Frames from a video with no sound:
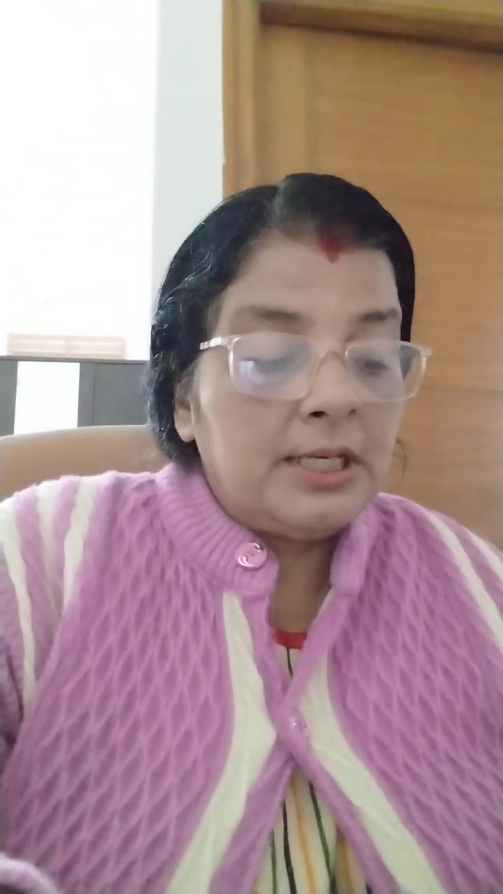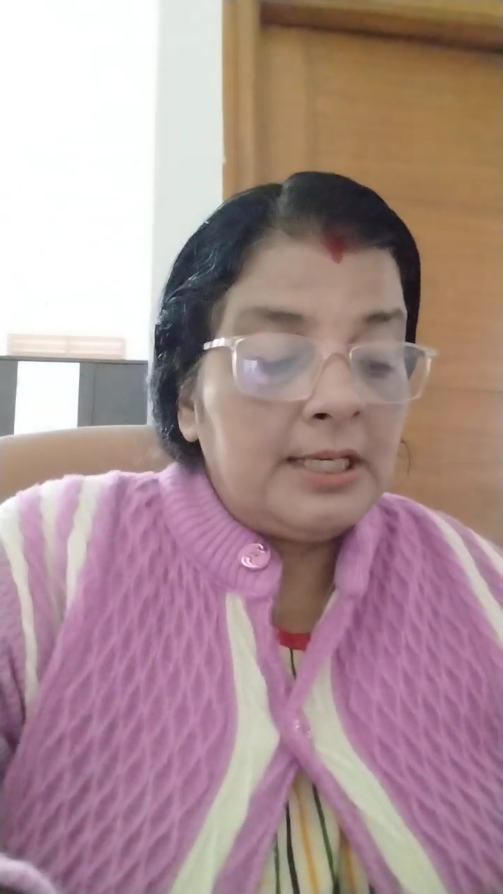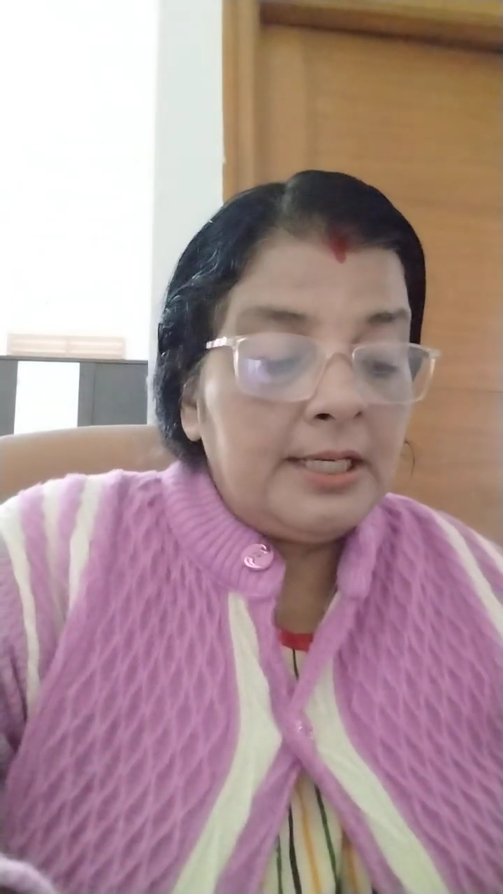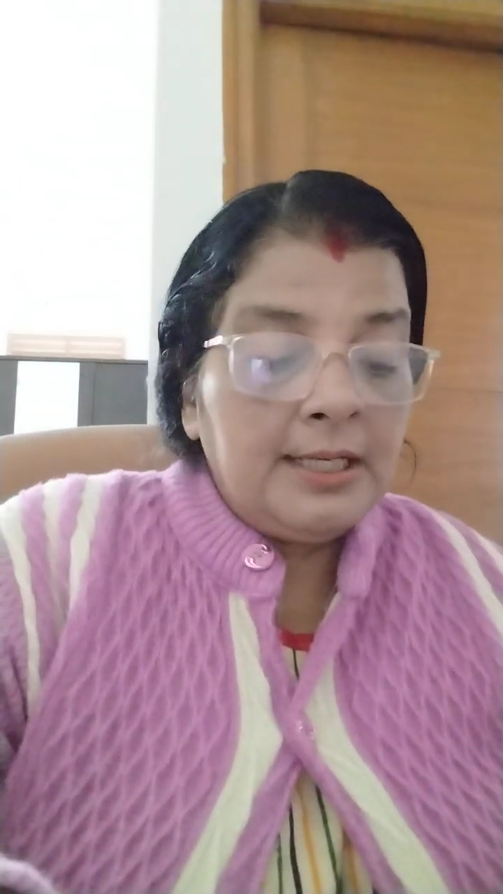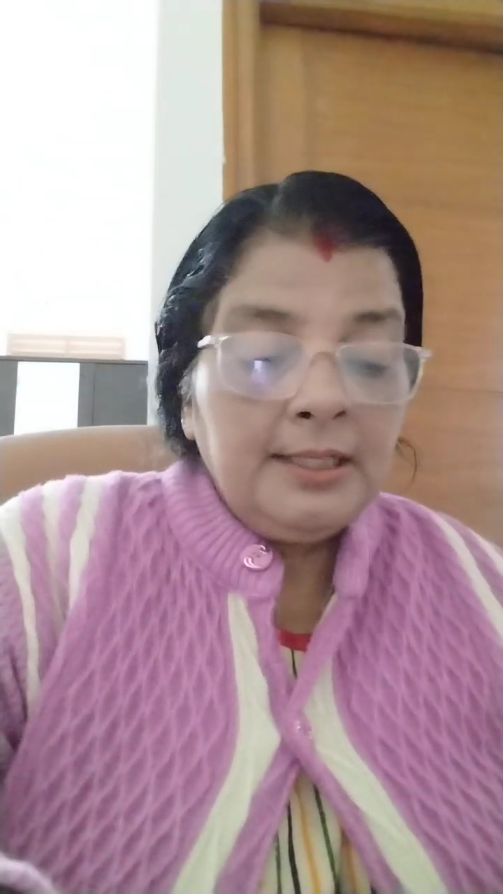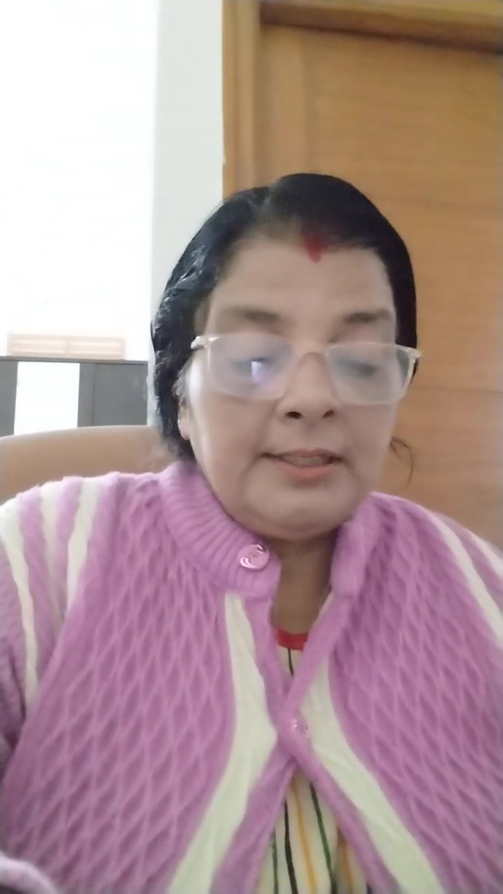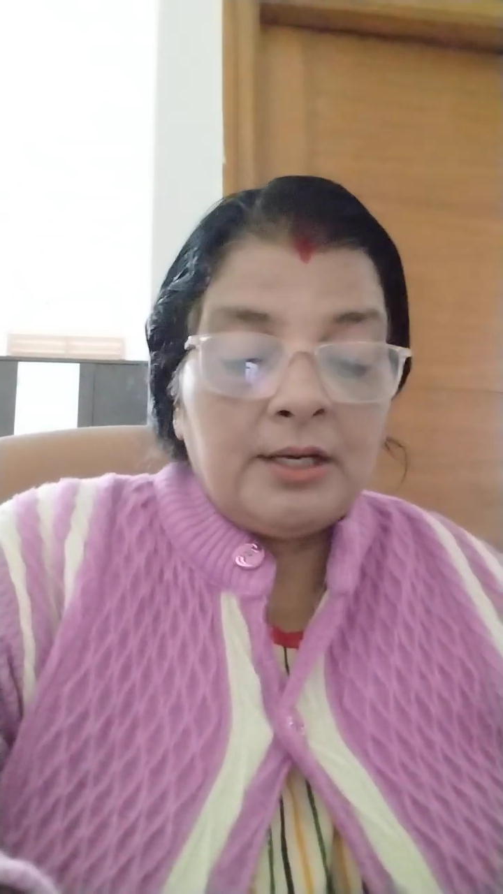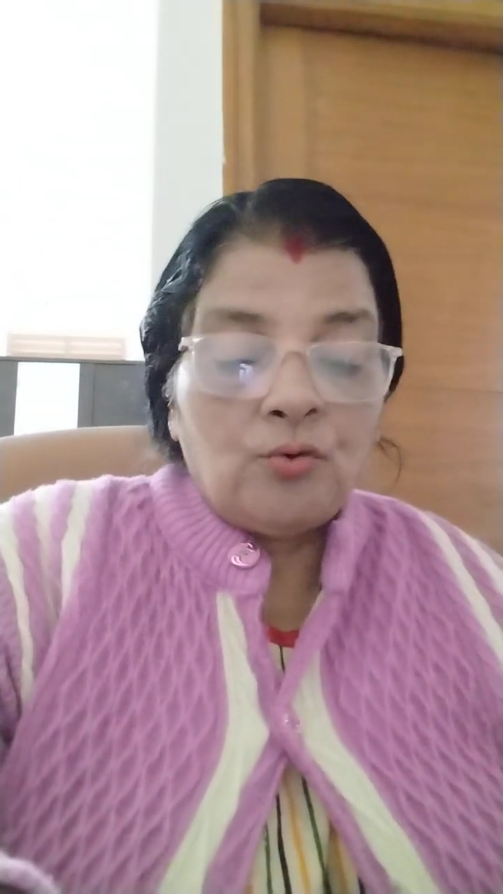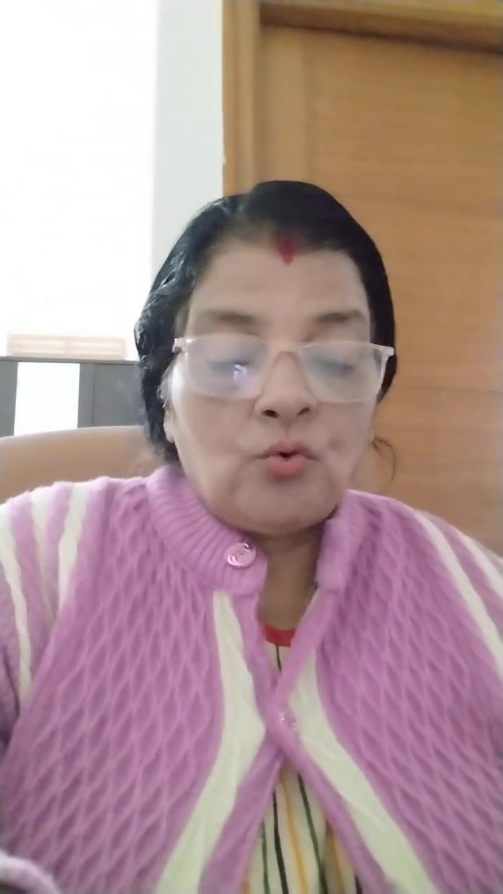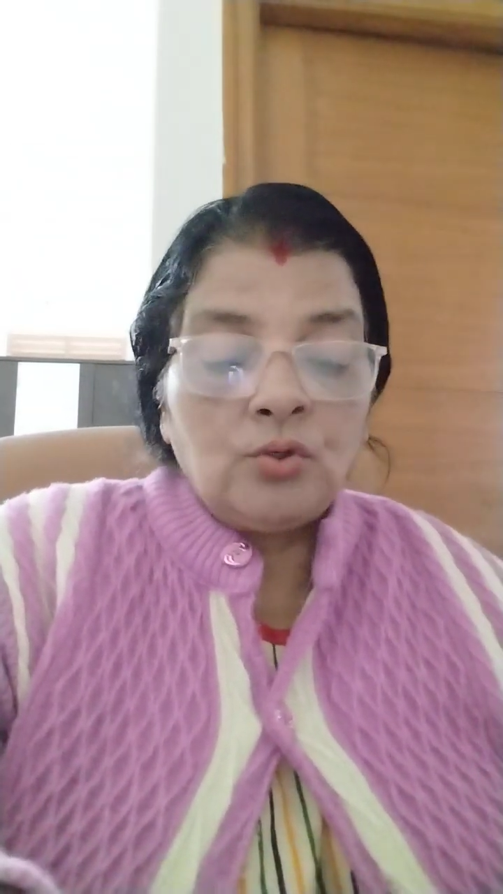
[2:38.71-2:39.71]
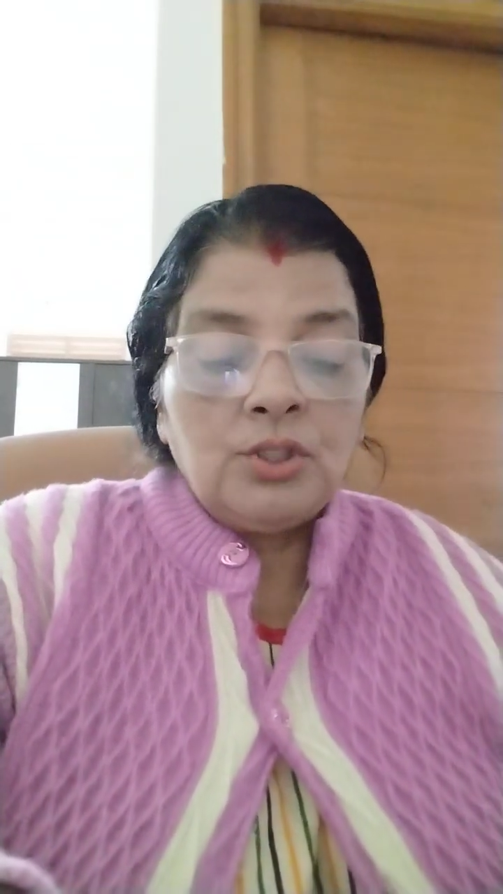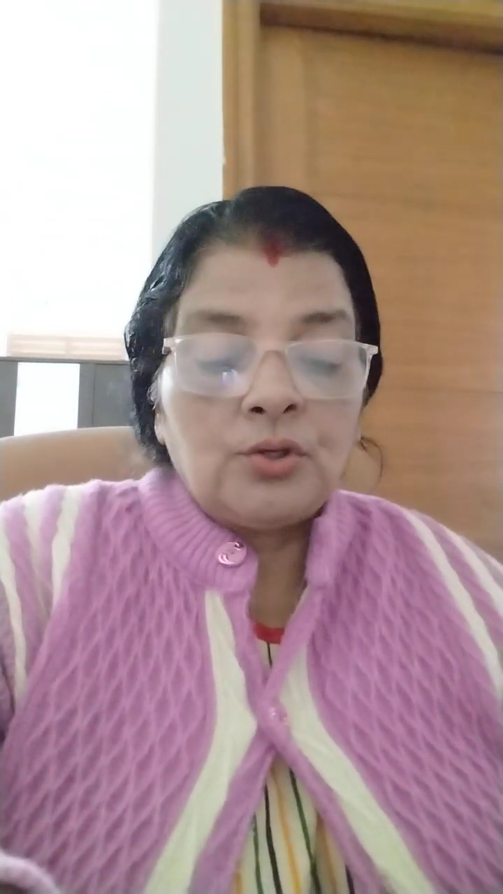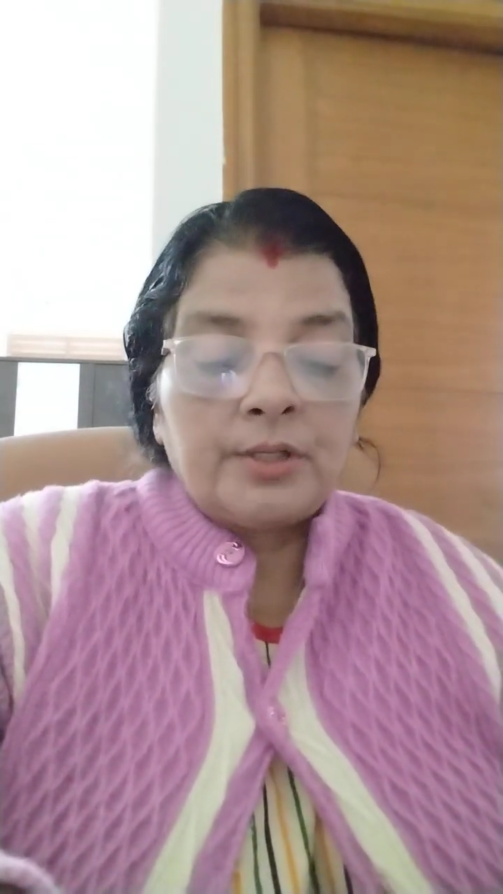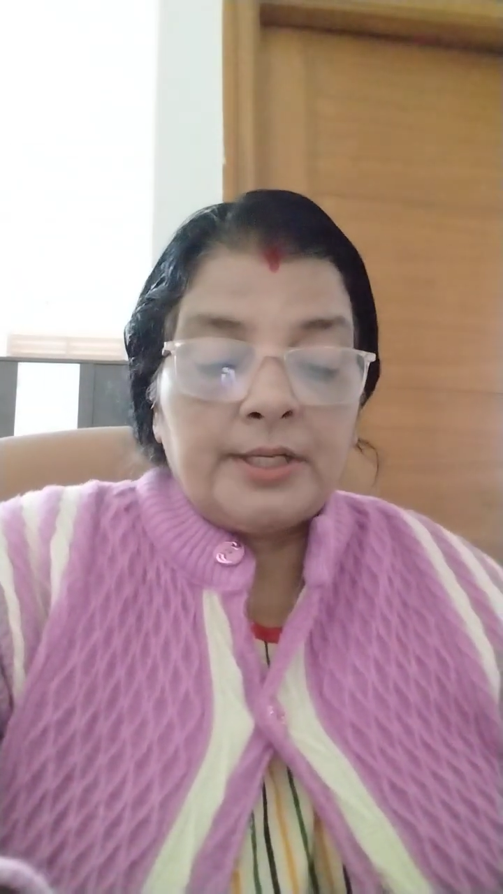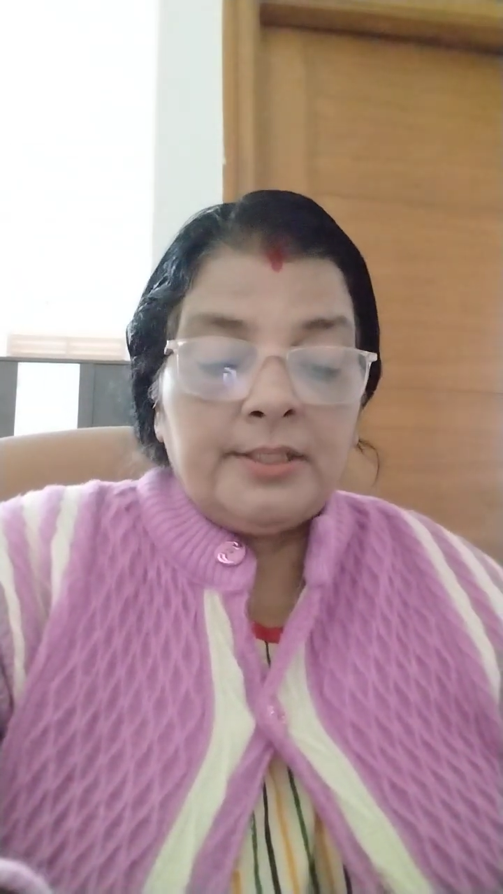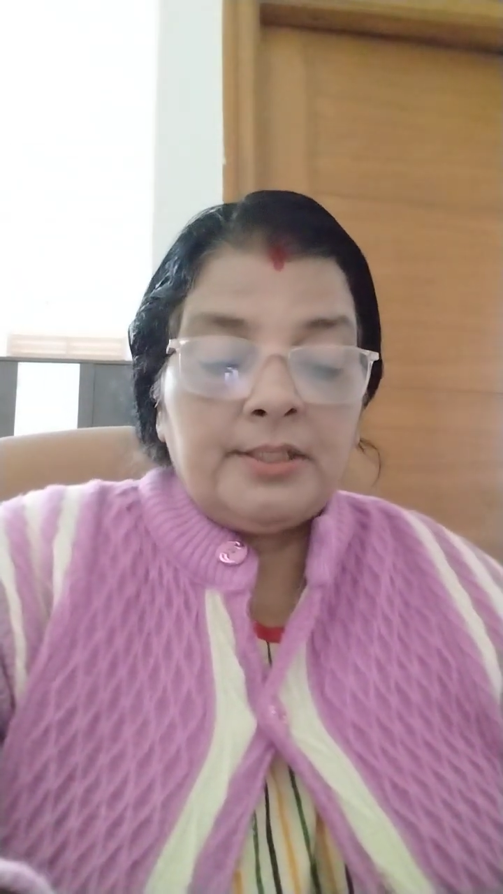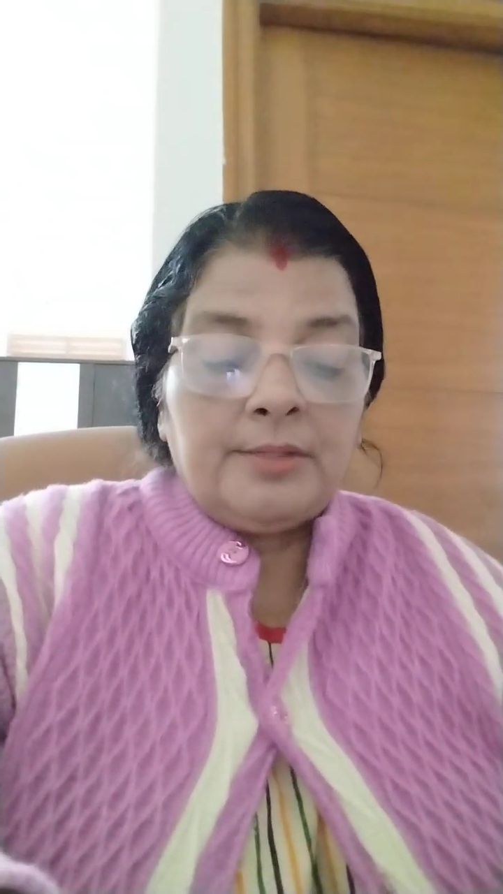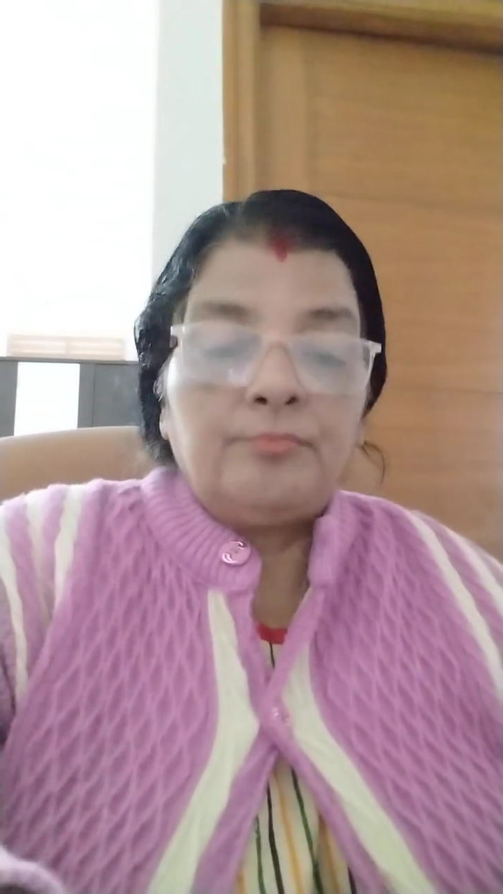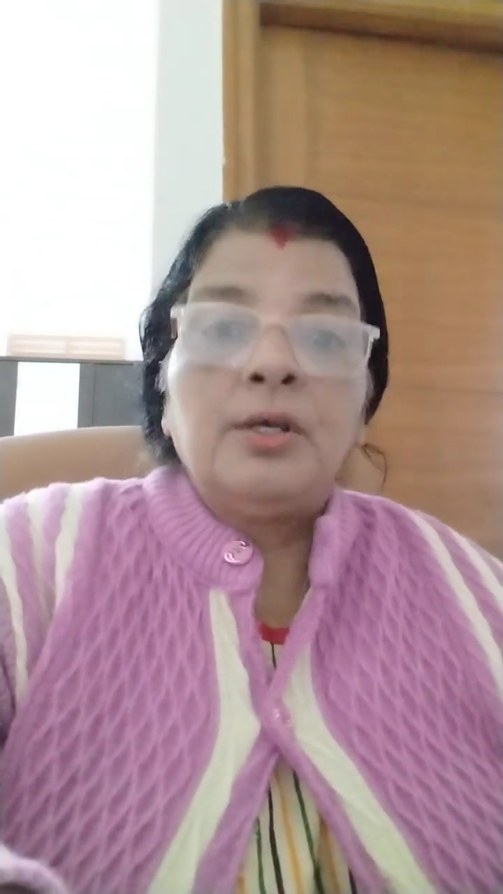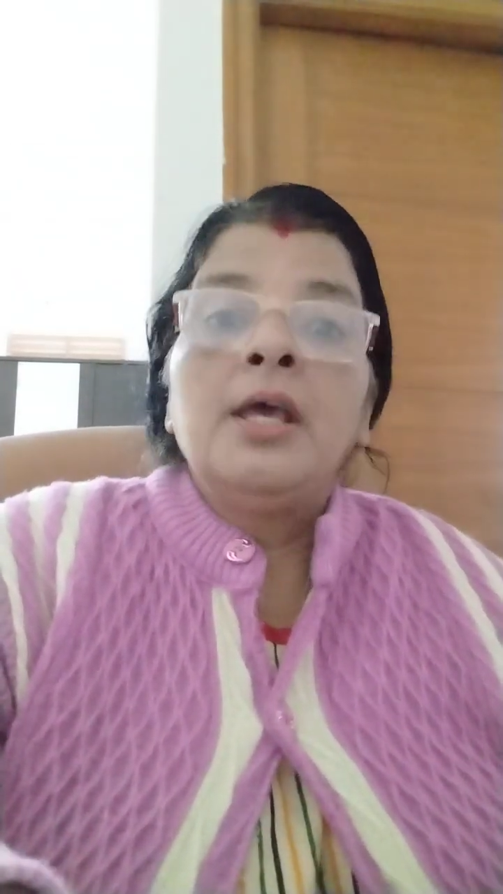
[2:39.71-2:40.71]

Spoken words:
killing the host organism.